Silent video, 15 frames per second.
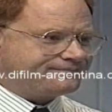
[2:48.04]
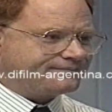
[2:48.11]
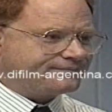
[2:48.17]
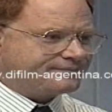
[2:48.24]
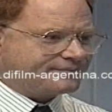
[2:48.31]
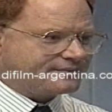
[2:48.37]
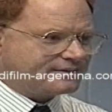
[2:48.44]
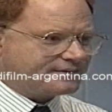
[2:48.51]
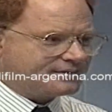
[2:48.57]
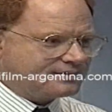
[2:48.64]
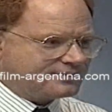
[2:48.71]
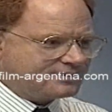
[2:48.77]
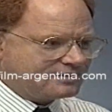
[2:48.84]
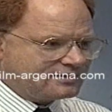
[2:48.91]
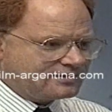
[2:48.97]
Okay,
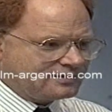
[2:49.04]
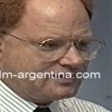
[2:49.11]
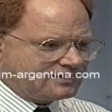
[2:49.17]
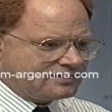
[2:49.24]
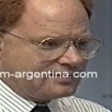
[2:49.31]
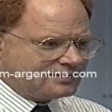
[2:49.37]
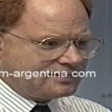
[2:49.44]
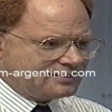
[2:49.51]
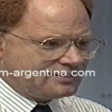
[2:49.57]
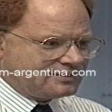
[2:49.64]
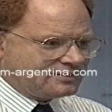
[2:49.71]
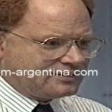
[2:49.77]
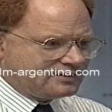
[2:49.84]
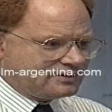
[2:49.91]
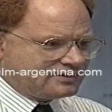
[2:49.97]
why Bramley
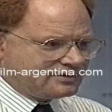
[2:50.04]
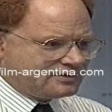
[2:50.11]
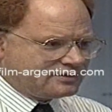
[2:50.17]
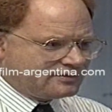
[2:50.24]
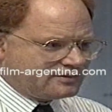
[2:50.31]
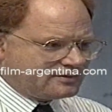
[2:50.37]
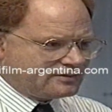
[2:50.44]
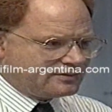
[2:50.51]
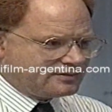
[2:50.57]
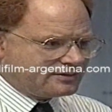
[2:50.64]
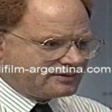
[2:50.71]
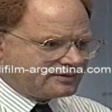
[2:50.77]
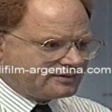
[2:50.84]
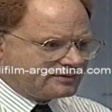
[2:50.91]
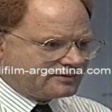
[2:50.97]
is not
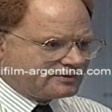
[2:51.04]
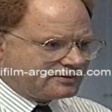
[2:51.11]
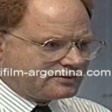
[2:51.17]
talking now?